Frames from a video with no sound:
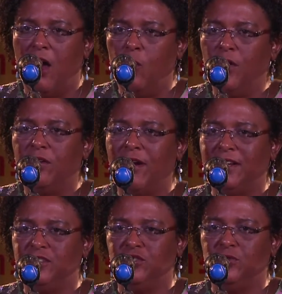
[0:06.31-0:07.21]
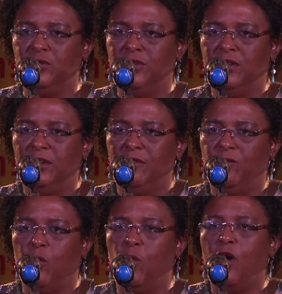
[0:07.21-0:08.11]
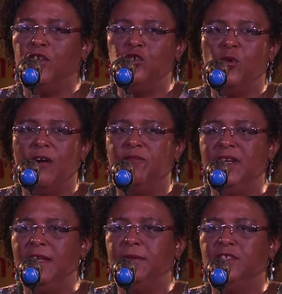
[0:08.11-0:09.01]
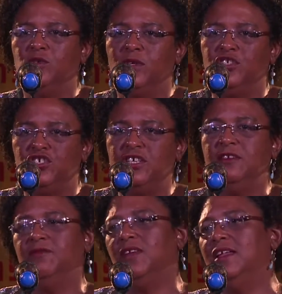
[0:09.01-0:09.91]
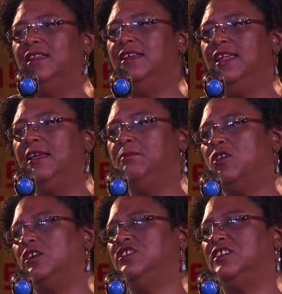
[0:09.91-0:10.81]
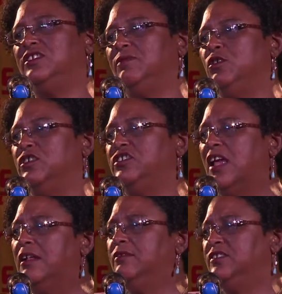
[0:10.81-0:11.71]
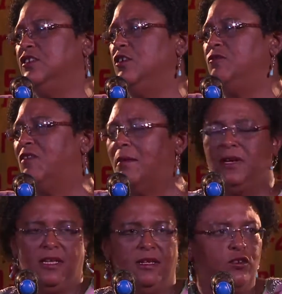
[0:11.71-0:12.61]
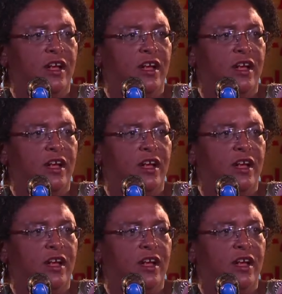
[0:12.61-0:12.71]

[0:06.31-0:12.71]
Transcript: our gratitude for what you have been able to achieve in the name not just of yourselves and your family,